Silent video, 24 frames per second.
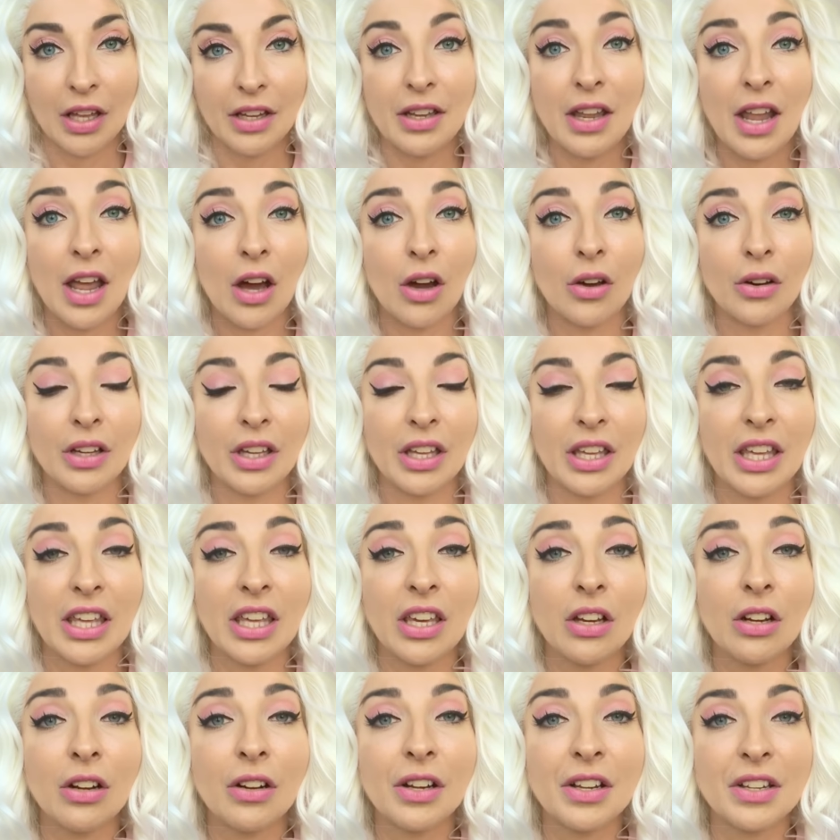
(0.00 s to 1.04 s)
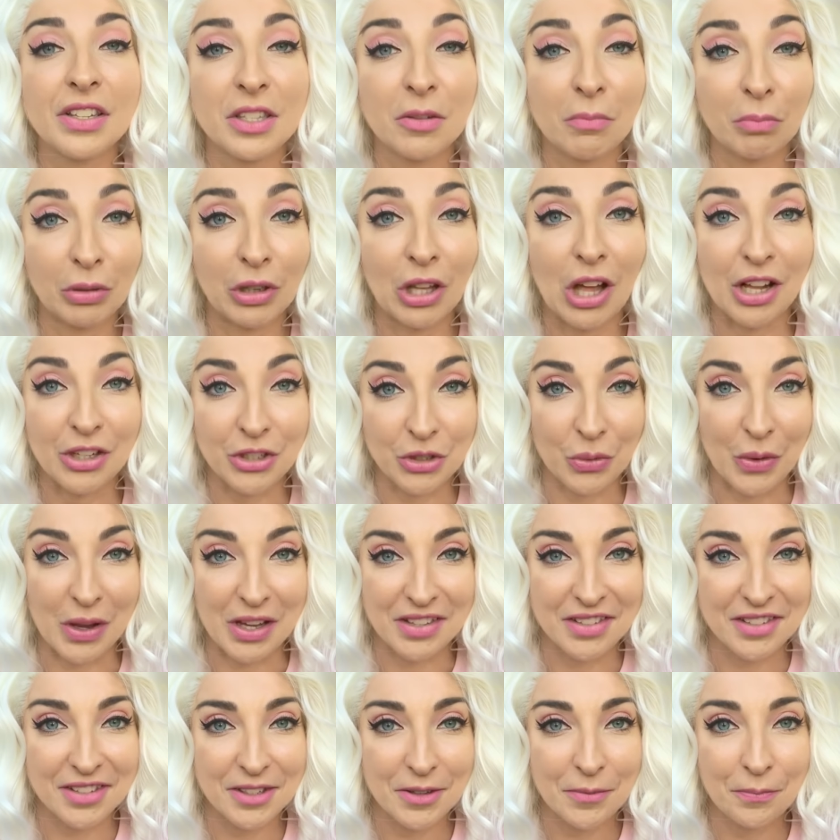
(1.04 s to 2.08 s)
Now, here is the plot
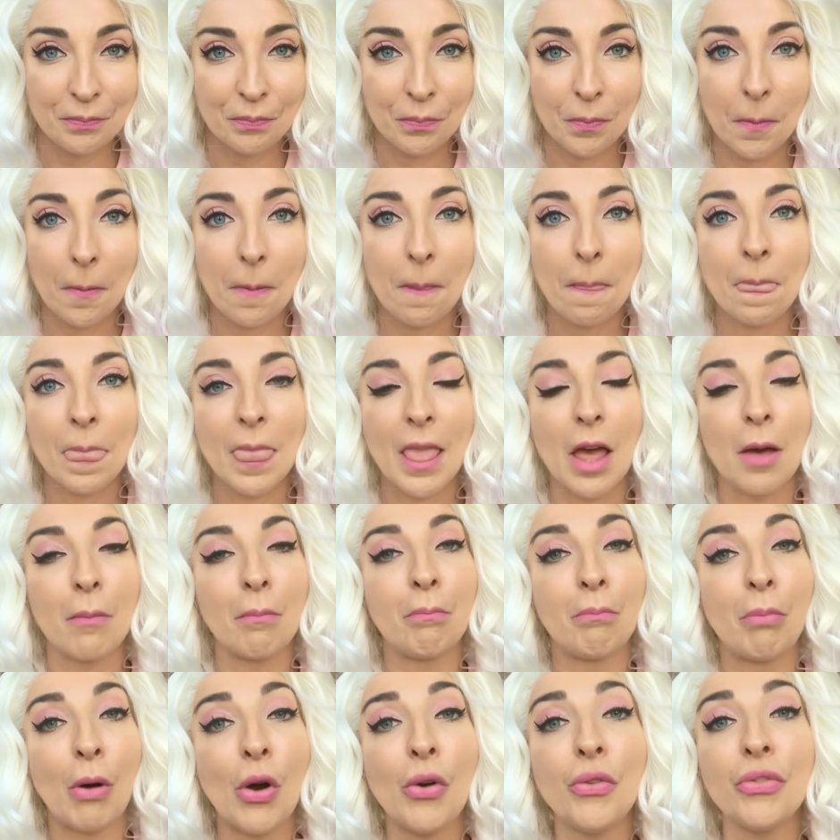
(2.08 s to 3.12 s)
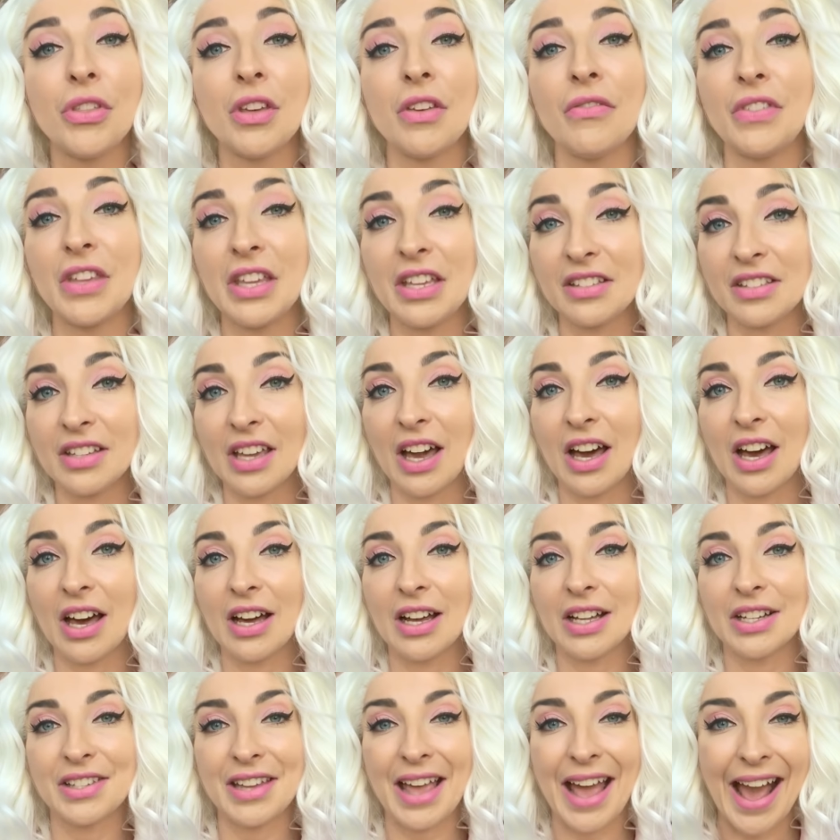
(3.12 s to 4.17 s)
twist. Both of these
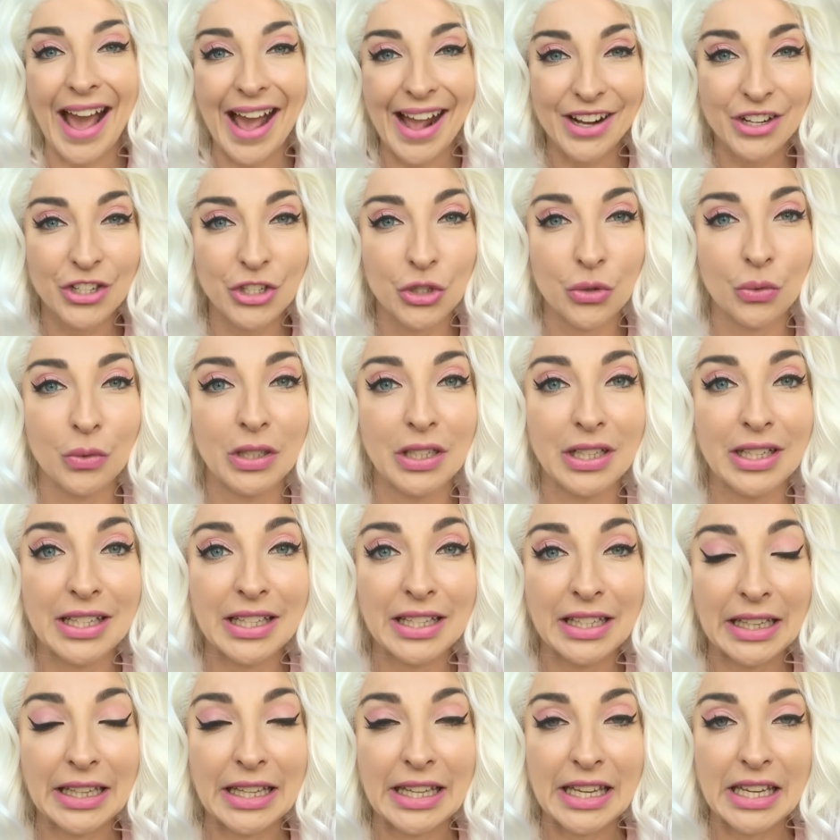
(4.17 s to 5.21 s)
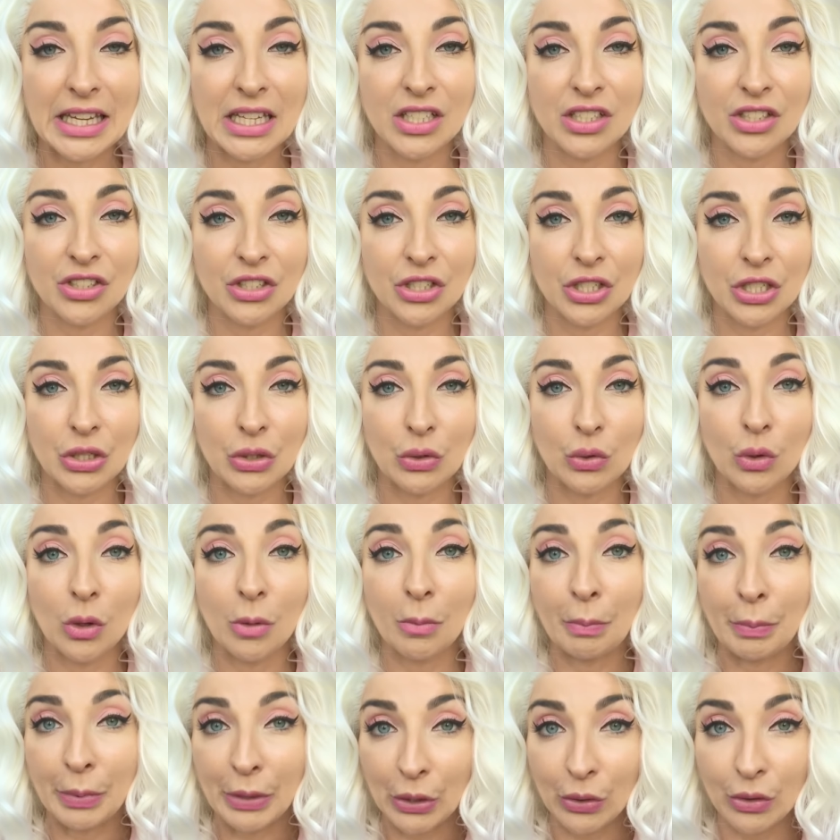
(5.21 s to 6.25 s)
cards actually lead to
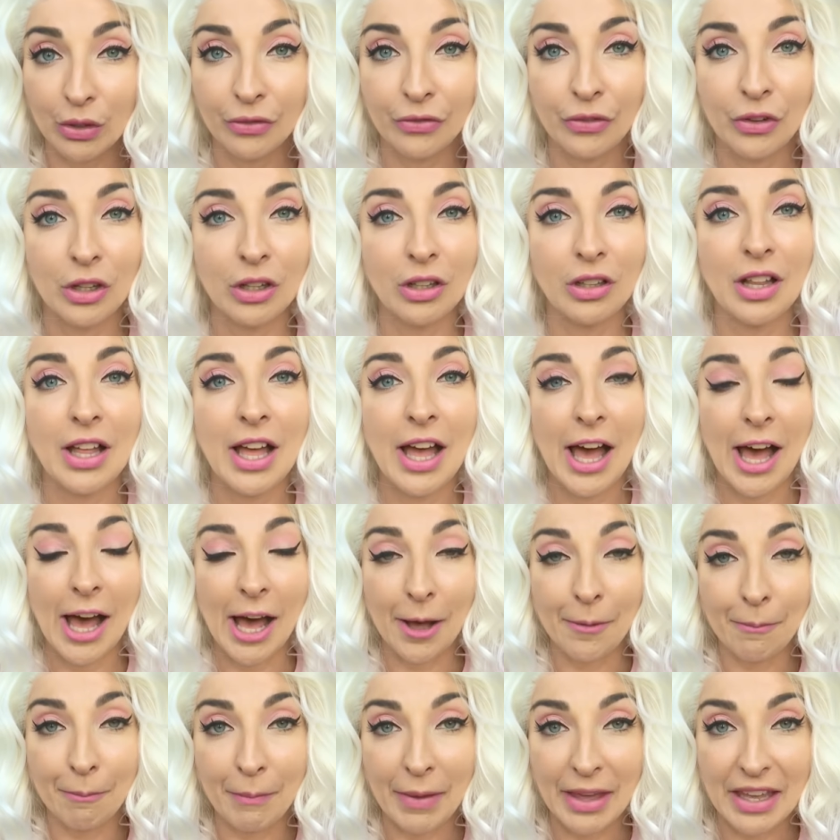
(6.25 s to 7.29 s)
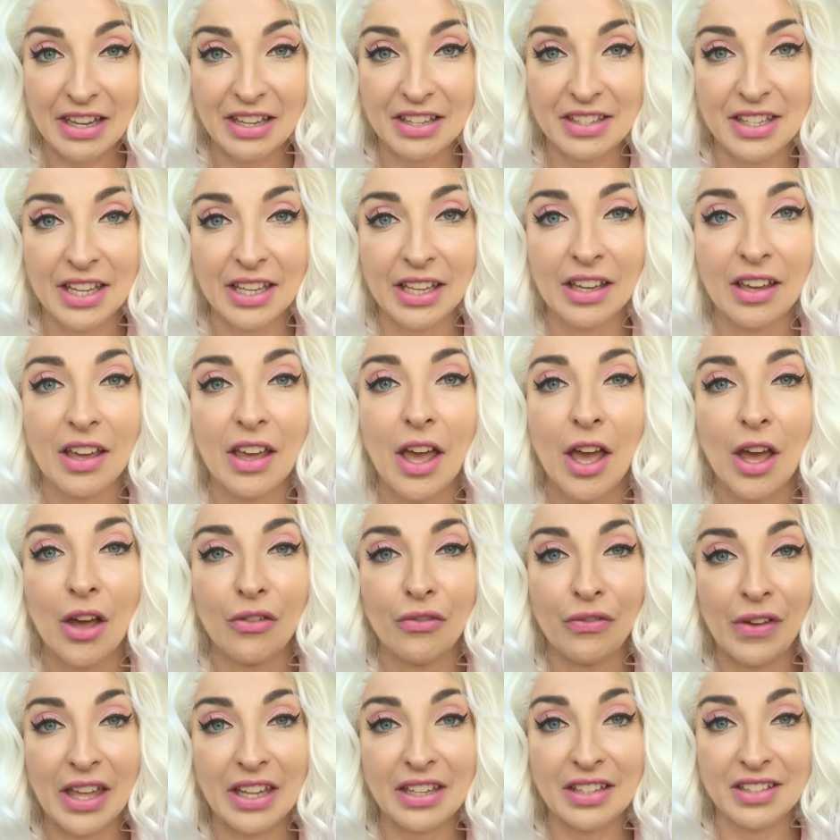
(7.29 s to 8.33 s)
beautiful, amazing,
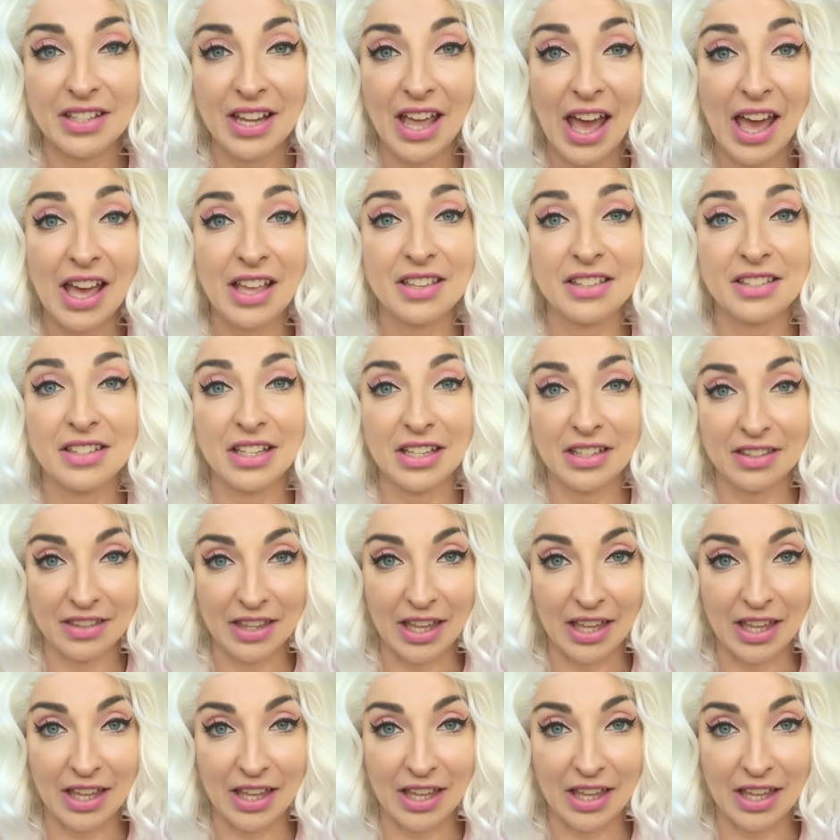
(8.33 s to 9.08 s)
fantastic